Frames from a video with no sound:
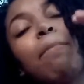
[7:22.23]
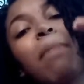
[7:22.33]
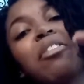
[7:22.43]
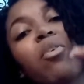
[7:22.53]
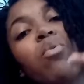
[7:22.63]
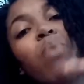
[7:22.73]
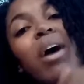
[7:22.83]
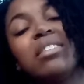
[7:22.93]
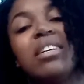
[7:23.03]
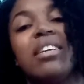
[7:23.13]
by the
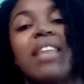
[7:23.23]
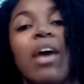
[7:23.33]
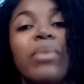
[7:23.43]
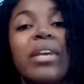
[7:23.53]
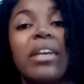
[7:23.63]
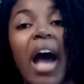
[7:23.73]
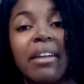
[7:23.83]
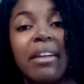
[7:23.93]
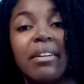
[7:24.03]
quantity that we got.